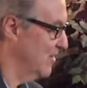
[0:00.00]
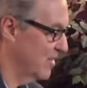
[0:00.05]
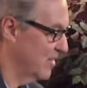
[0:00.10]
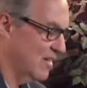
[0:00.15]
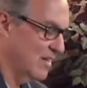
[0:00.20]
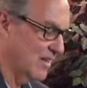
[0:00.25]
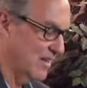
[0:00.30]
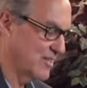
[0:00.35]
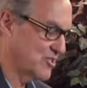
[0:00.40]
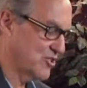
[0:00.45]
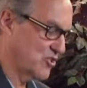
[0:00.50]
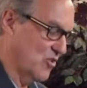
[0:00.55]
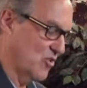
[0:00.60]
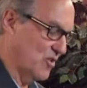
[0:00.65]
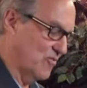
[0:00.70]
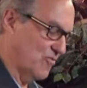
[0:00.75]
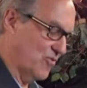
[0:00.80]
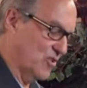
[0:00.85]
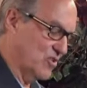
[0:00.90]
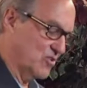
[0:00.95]
Let's go to
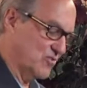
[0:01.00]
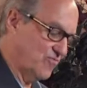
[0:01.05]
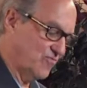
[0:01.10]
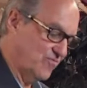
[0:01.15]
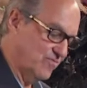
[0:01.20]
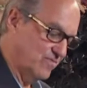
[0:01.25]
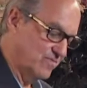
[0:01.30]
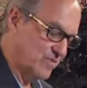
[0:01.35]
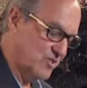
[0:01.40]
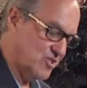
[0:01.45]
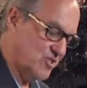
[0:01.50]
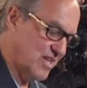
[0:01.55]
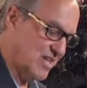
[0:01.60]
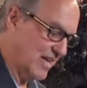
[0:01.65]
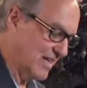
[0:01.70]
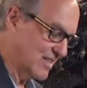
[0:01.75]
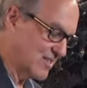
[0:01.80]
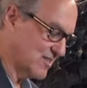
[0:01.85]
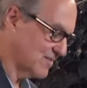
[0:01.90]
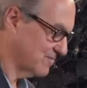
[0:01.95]
verse
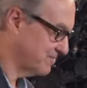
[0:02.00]
6.